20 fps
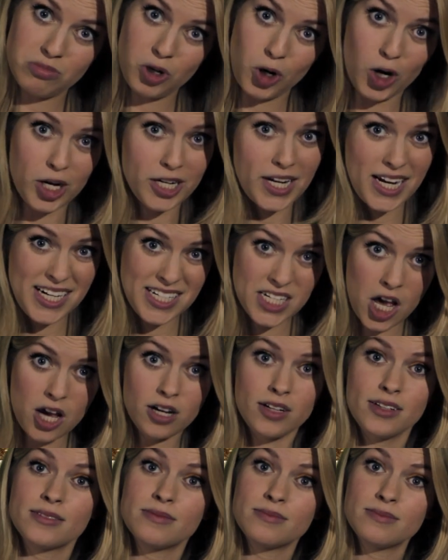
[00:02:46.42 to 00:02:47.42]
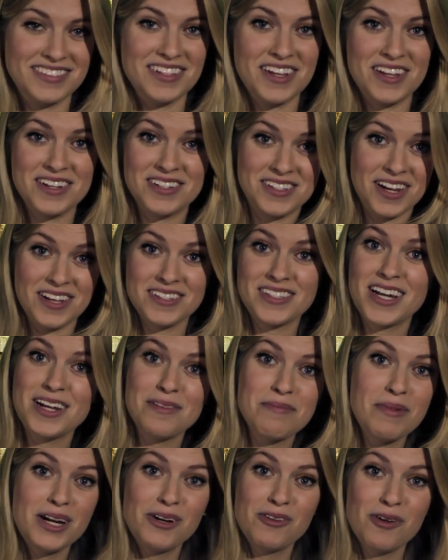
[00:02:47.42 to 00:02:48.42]
Or dig Dug? Uh, does
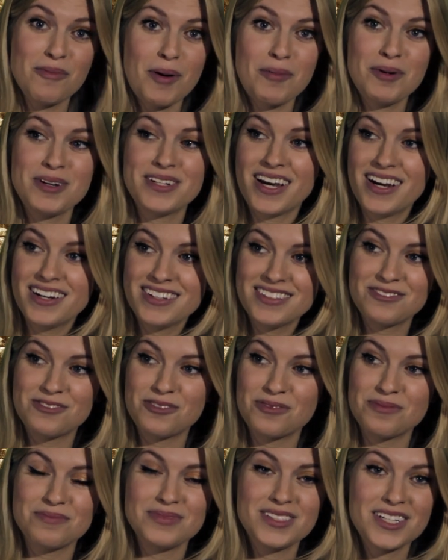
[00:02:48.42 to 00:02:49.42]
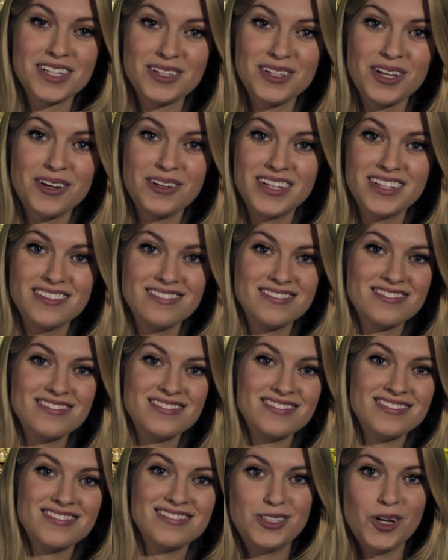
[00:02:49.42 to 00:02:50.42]
anybody remember Doug? Nickelodeon?
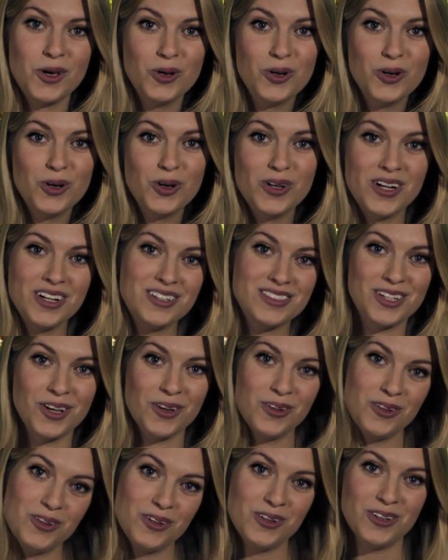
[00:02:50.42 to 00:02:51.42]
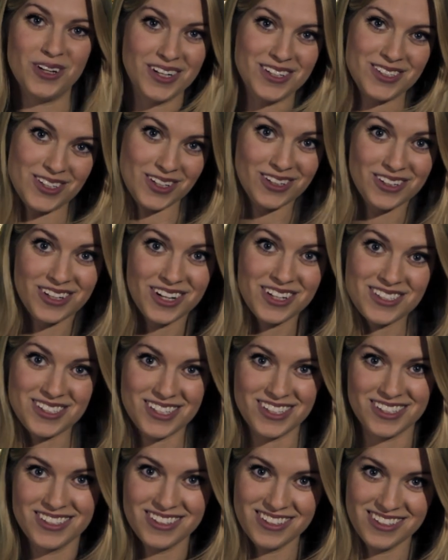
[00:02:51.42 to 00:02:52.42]
Do do do do do do
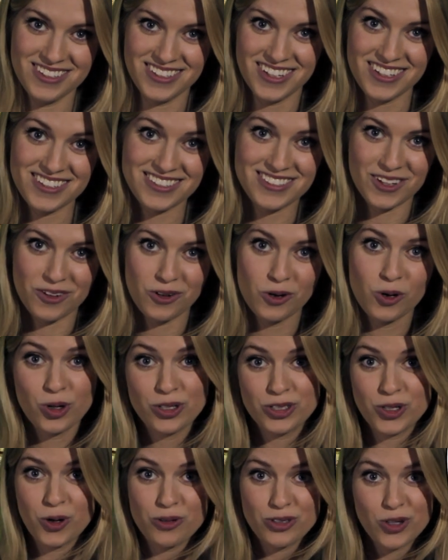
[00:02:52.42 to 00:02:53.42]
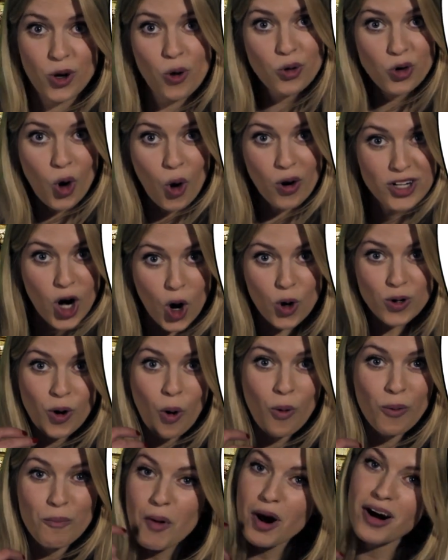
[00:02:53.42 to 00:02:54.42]
do do do do
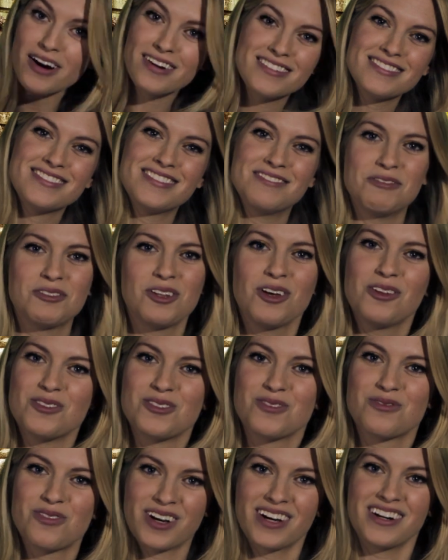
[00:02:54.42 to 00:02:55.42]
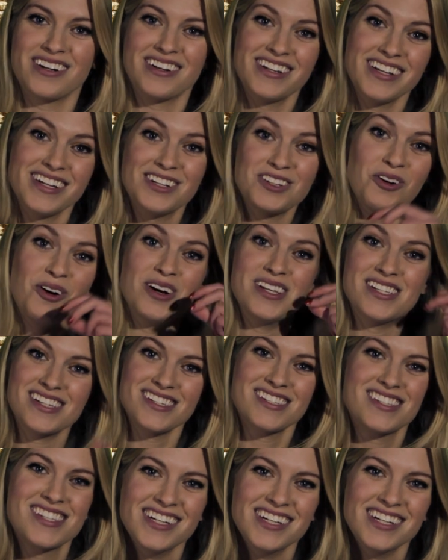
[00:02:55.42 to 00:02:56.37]
Oh, fucking click noises.